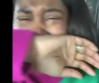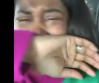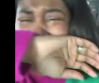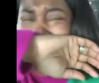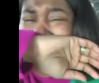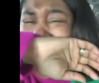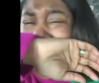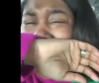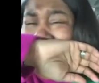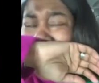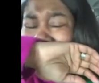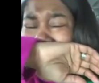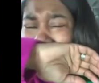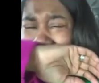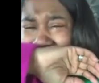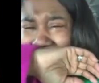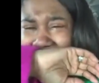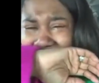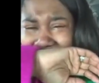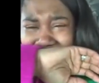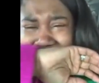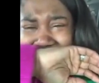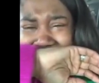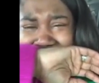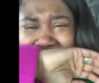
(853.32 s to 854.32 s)

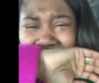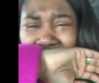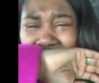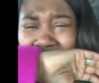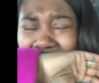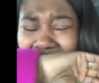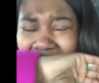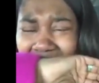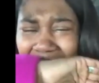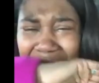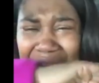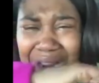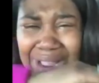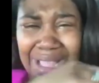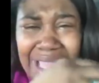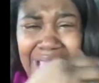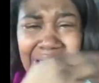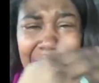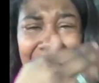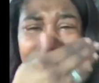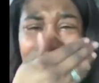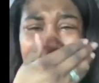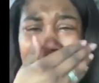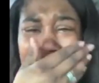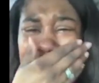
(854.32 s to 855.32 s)
I'm so hurt.
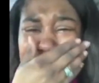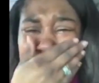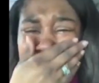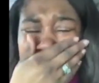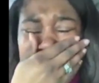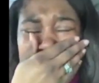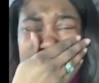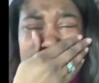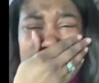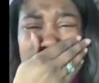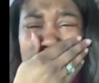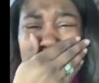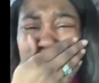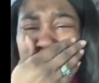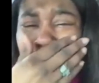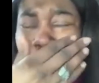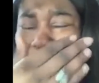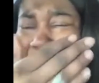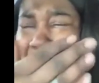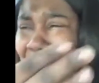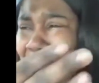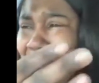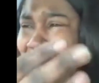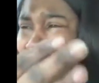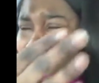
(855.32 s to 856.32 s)
I am so
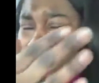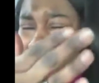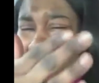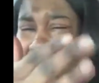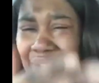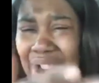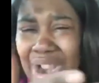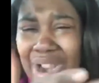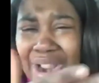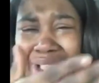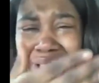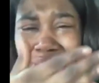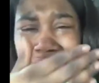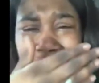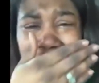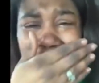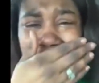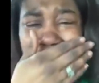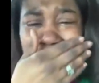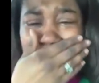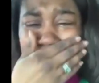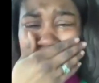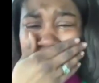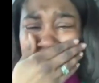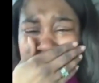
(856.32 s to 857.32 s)
hurt for her.
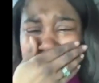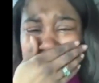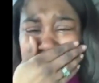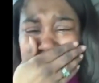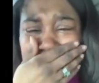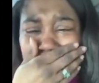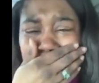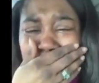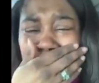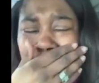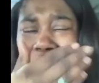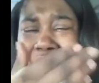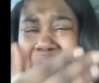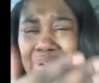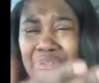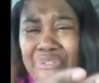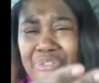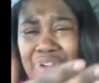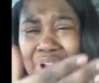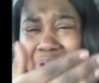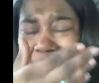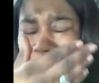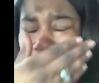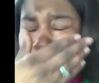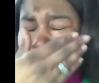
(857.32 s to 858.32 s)
I am so hurt
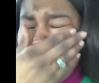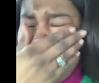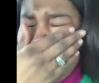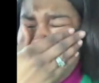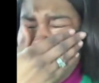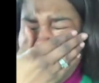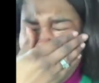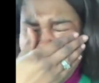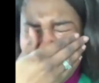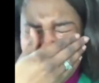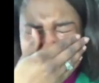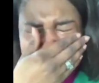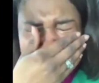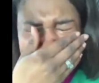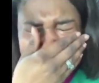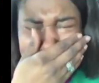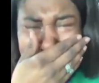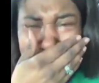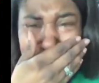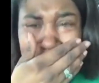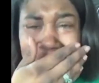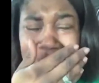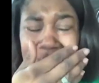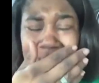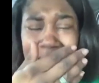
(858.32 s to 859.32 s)
for her. Please.
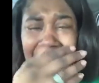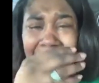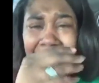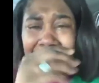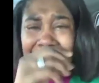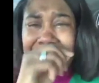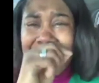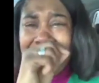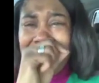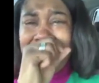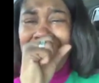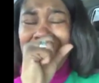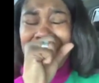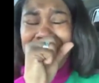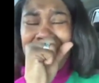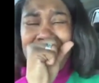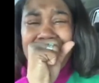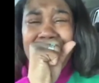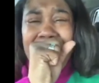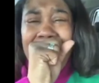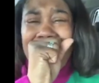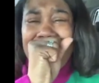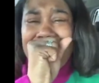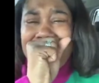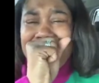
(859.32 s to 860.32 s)
I need
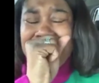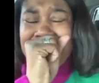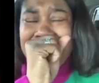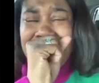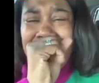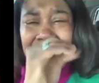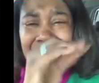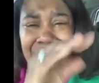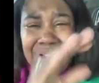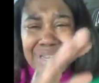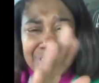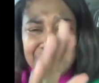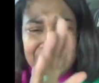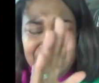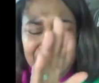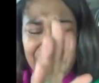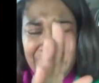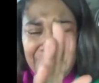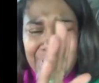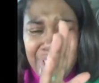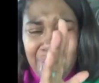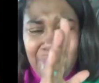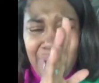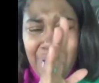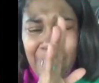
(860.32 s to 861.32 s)
everybody sharing this
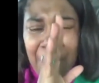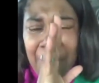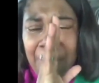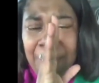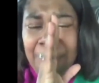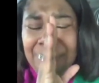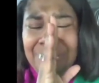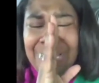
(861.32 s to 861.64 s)
video out.